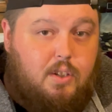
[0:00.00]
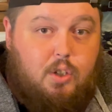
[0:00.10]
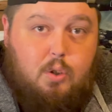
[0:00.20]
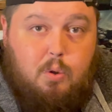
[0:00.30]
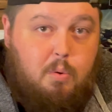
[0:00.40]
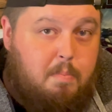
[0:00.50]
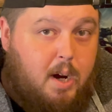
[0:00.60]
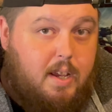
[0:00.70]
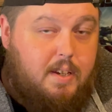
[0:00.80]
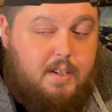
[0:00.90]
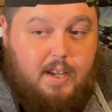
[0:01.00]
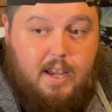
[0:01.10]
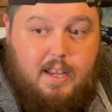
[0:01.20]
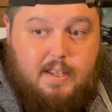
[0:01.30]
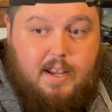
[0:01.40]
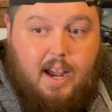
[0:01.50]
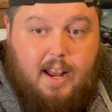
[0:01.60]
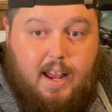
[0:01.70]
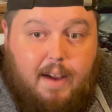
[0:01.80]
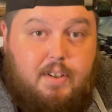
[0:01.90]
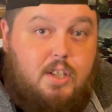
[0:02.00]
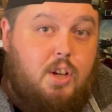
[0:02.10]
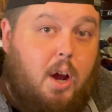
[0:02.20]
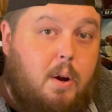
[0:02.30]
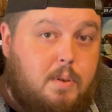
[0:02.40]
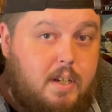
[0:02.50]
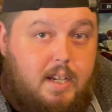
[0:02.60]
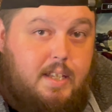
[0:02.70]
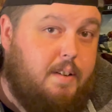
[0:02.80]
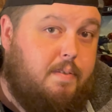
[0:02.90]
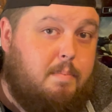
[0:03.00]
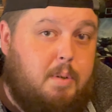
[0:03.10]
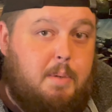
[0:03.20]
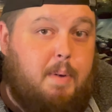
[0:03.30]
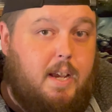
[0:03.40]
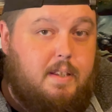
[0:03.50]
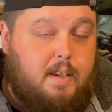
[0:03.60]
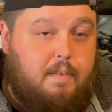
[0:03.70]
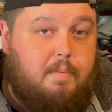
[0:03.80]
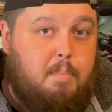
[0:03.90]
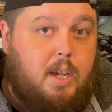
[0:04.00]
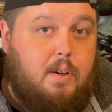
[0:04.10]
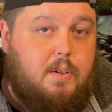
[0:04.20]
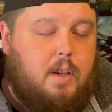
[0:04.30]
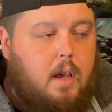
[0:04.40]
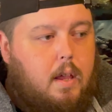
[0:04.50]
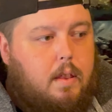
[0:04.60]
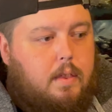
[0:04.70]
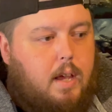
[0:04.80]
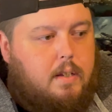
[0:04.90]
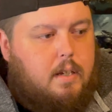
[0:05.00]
you might see it and have a totally different perspective, because that's